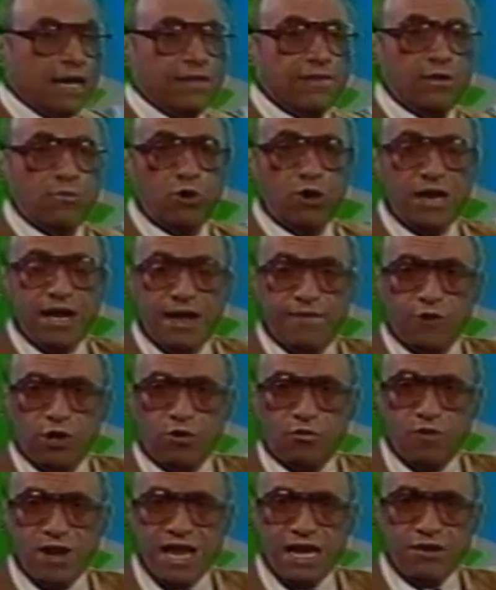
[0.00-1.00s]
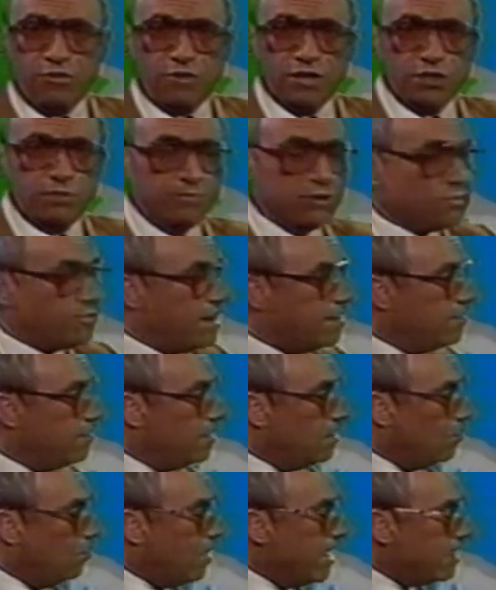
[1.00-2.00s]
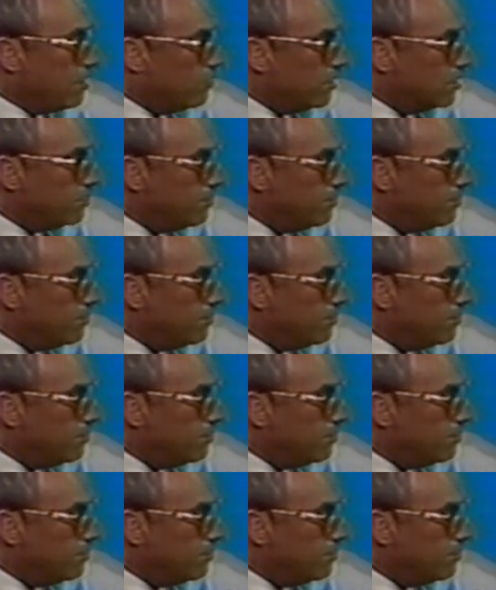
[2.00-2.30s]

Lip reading: I think we're going to have a green Christmas rather than a white